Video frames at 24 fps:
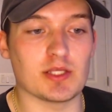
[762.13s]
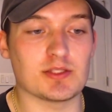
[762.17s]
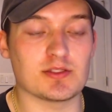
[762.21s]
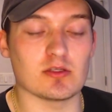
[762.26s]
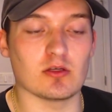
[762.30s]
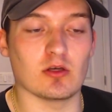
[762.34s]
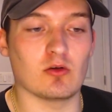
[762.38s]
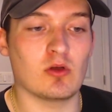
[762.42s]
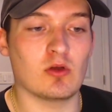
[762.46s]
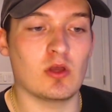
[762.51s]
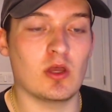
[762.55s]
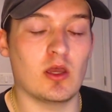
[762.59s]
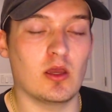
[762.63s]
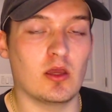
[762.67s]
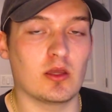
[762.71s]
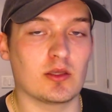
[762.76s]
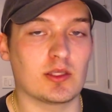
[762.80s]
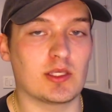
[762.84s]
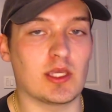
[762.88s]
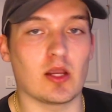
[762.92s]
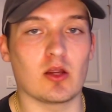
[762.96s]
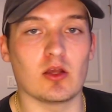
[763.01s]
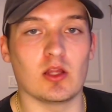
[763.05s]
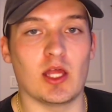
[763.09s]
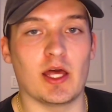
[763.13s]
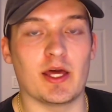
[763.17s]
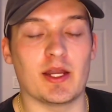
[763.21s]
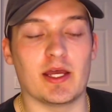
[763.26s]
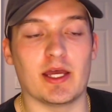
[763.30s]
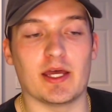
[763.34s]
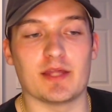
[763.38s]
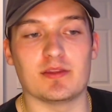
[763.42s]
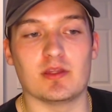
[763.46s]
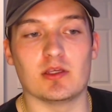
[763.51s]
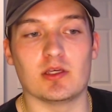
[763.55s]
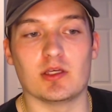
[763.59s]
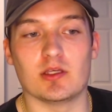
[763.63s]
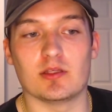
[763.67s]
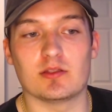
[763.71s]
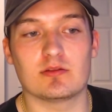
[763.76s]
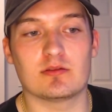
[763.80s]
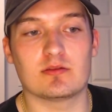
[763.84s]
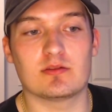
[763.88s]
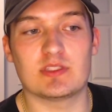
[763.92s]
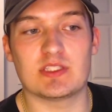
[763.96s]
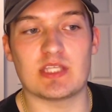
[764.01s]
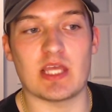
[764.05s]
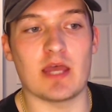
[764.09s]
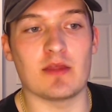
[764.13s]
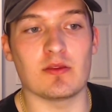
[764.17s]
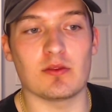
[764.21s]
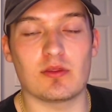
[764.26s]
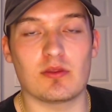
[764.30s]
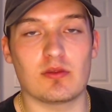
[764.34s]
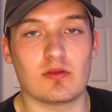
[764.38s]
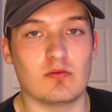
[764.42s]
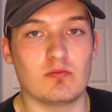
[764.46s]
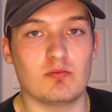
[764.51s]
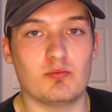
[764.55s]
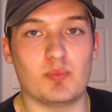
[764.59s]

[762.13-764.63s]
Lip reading: So Carolina had the 10th